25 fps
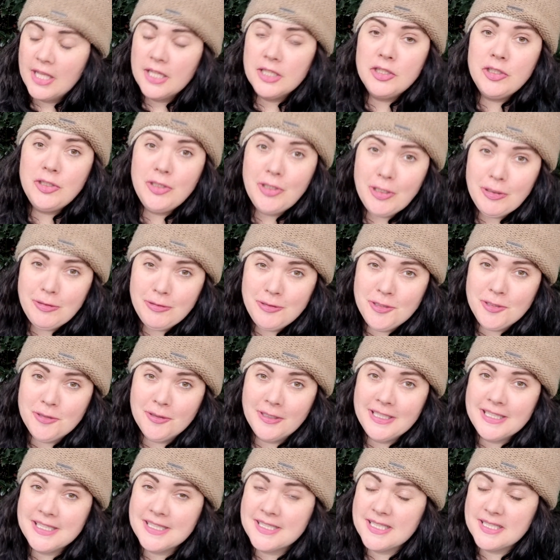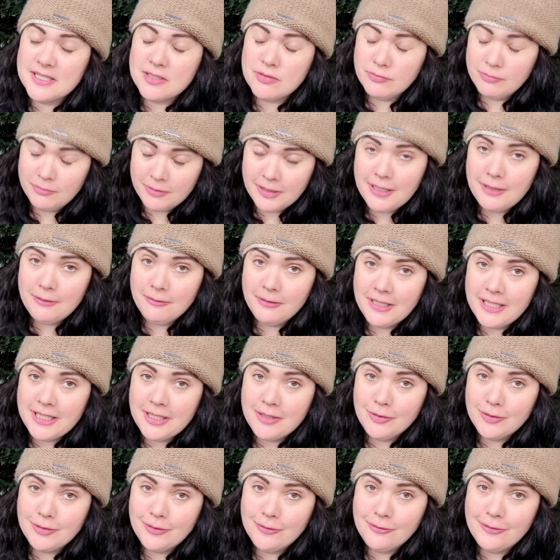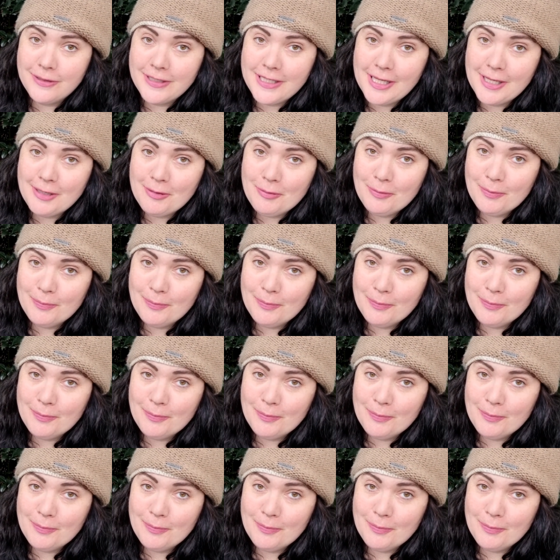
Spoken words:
nutrients. It's really, really good for you.